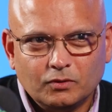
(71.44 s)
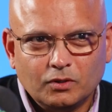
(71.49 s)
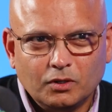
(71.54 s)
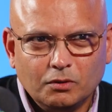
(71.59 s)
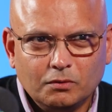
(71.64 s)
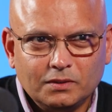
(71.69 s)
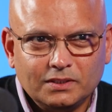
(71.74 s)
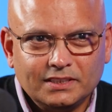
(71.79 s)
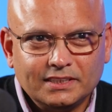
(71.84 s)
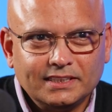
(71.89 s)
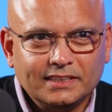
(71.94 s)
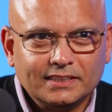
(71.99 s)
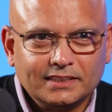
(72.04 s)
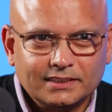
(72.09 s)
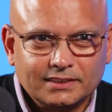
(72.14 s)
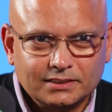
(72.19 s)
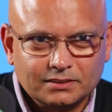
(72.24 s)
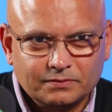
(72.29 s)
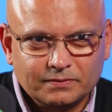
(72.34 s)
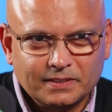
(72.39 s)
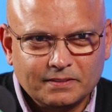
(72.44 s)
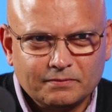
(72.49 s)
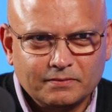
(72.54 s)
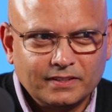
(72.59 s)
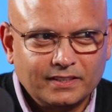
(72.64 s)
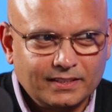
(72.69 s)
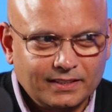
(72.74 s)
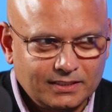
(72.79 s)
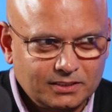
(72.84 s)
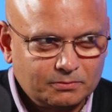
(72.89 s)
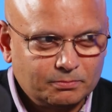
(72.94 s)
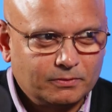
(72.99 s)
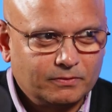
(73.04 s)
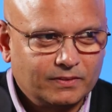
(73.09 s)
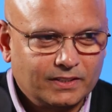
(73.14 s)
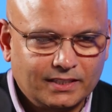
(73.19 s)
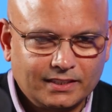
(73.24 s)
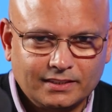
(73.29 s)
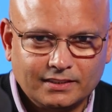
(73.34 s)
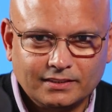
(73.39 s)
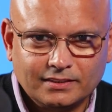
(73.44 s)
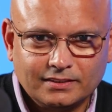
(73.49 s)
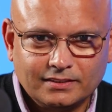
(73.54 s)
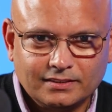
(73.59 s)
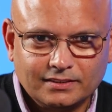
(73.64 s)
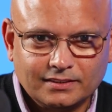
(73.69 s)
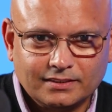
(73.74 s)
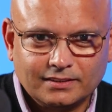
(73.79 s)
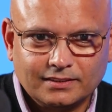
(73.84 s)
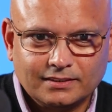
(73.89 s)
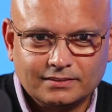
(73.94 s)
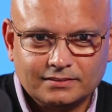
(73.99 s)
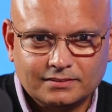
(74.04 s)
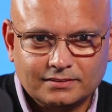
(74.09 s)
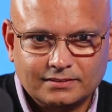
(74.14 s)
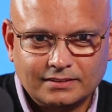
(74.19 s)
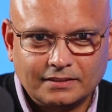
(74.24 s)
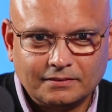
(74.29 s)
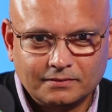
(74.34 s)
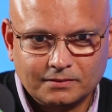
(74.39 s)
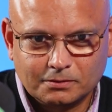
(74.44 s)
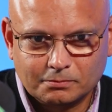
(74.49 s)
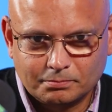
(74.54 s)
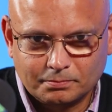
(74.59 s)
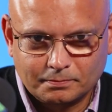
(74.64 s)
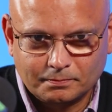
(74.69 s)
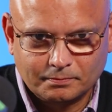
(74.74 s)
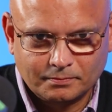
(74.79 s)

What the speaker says: Over the years, VMware has provided several